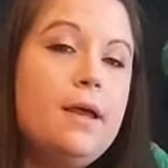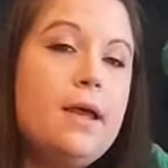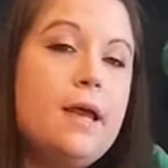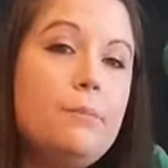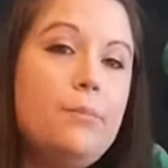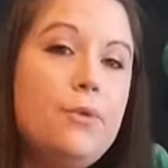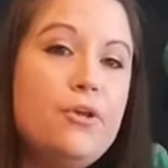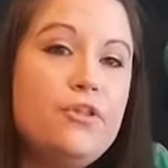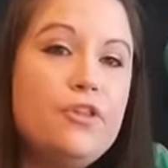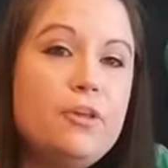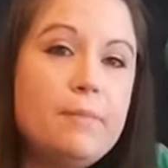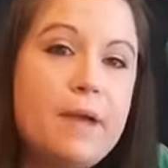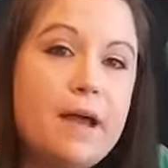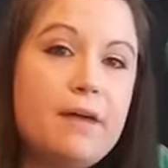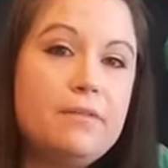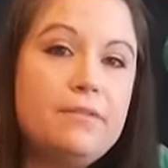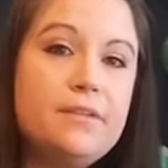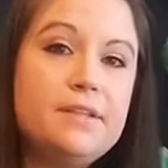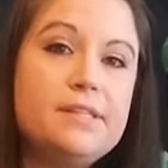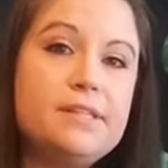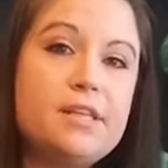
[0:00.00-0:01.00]
and put them
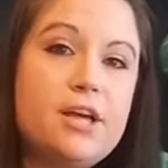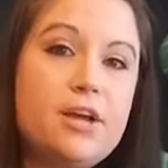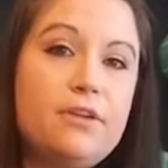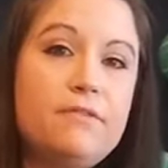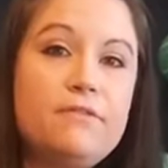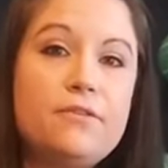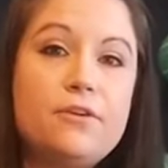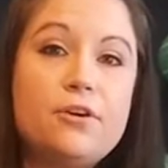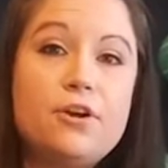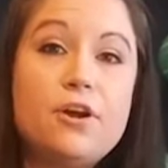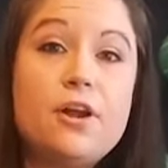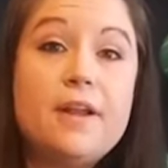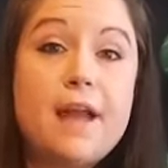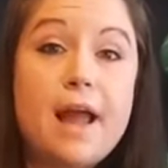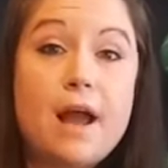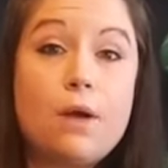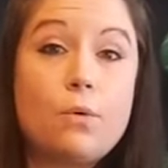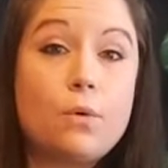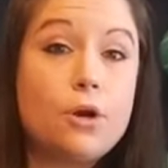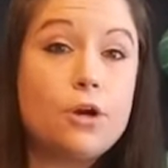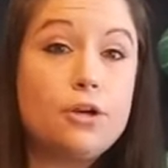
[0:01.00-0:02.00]
out in the sun for an
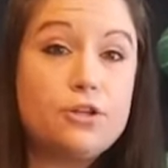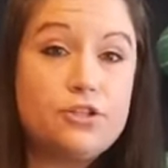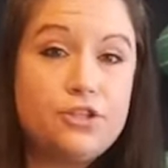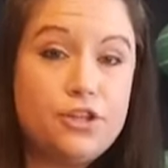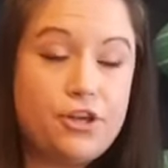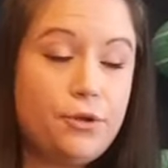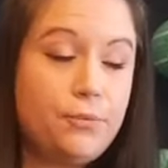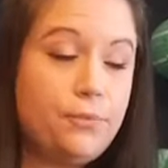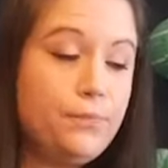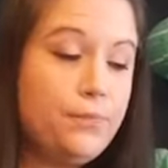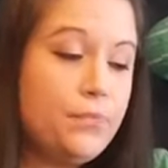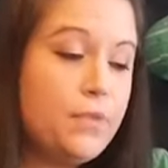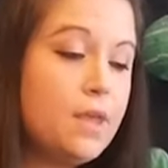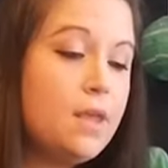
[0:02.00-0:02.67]
hour or 2.